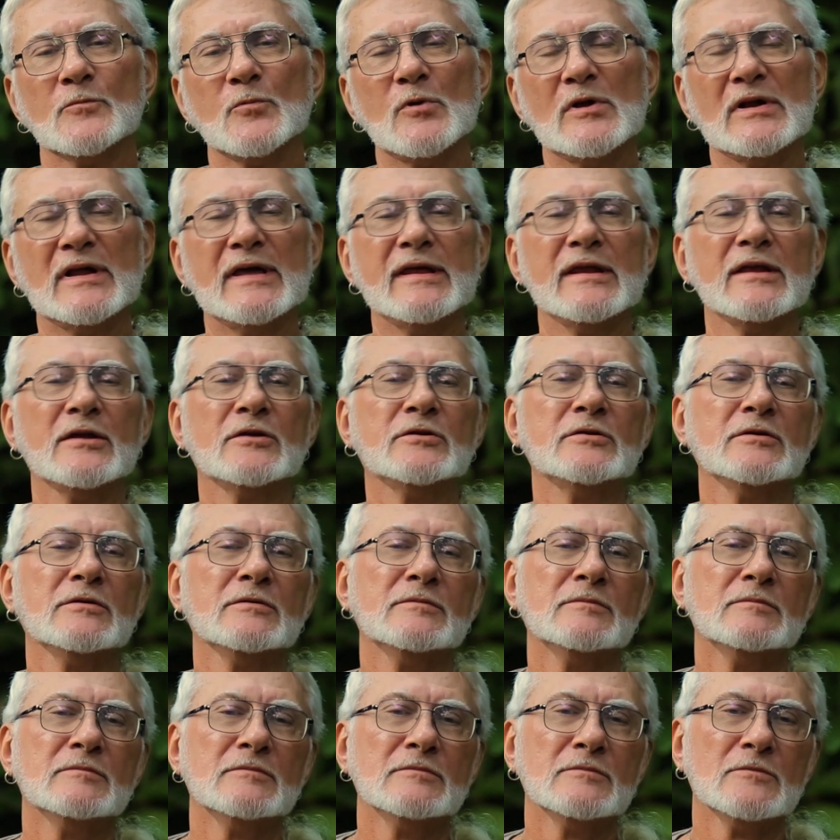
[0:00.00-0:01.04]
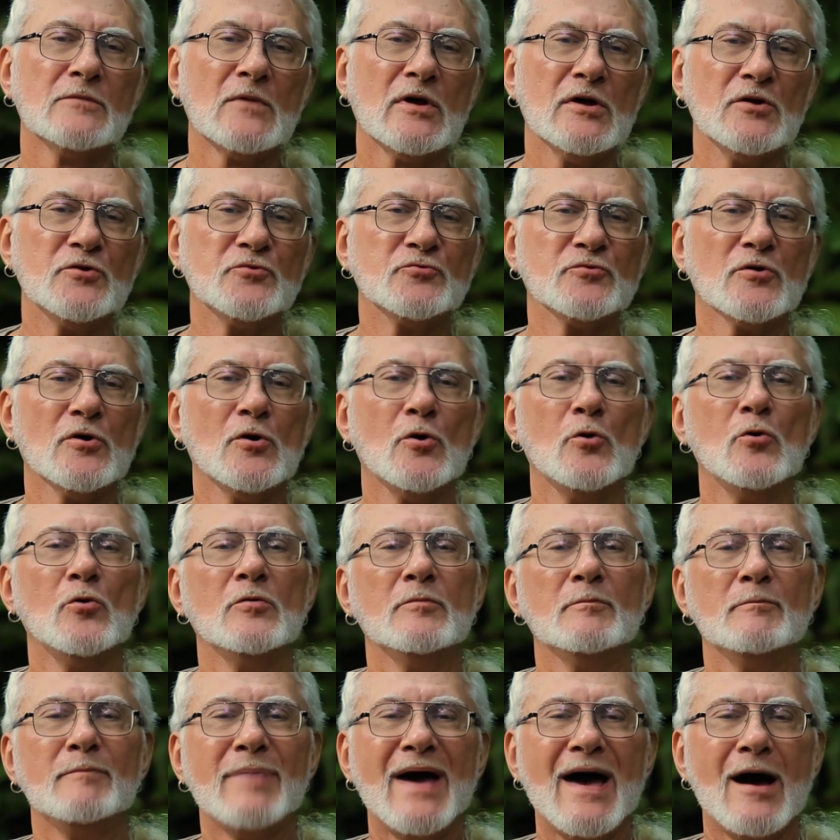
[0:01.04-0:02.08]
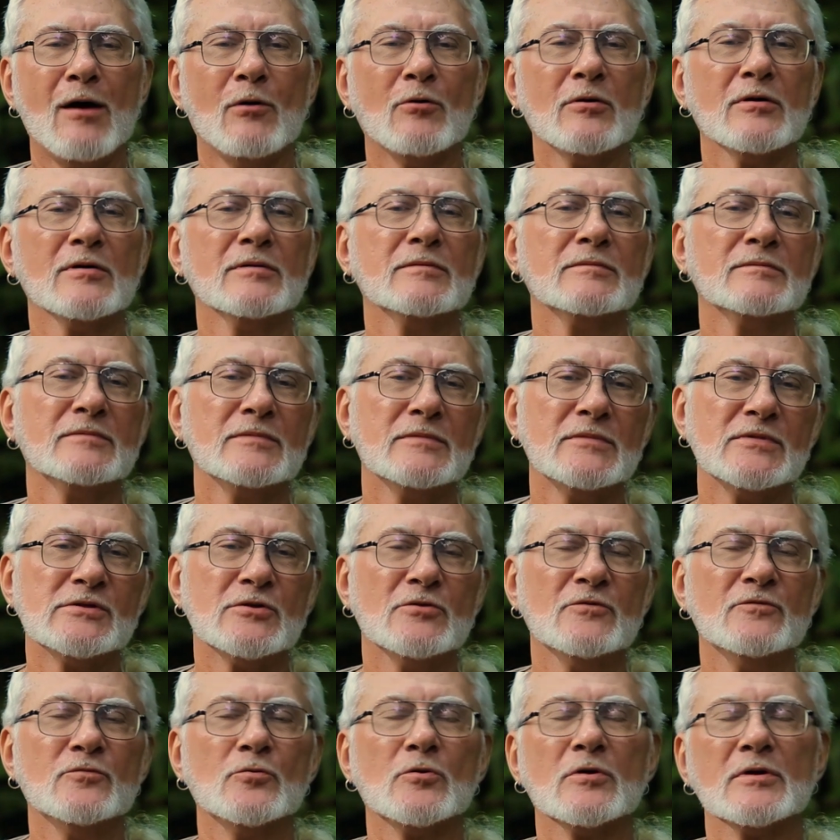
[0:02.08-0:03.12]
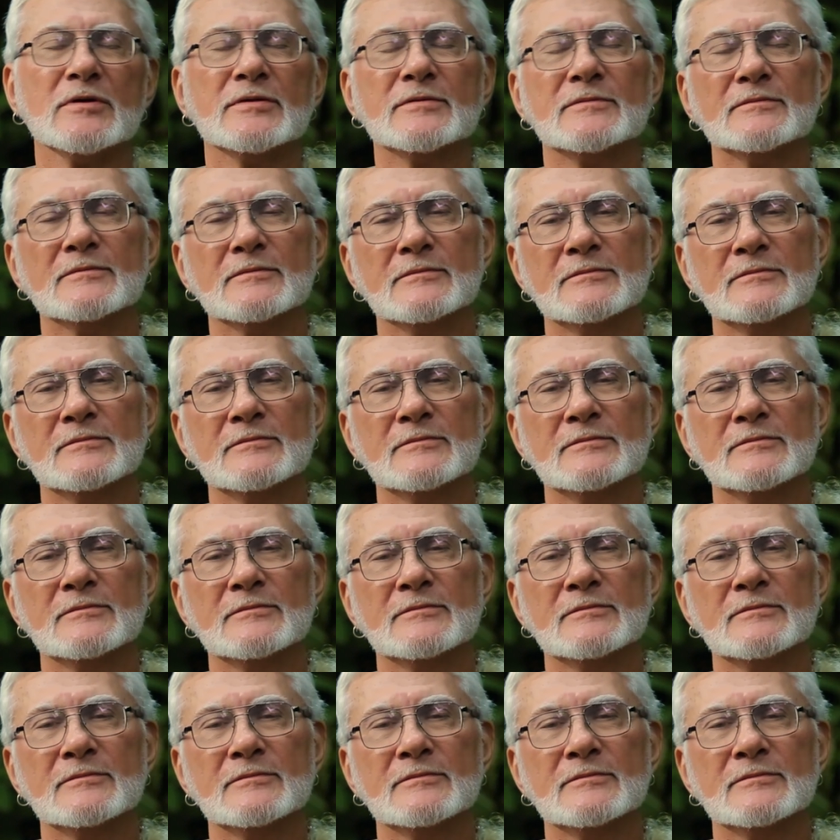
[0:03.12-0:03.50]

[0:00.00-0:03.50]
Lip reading: relating to control, power, and so forth.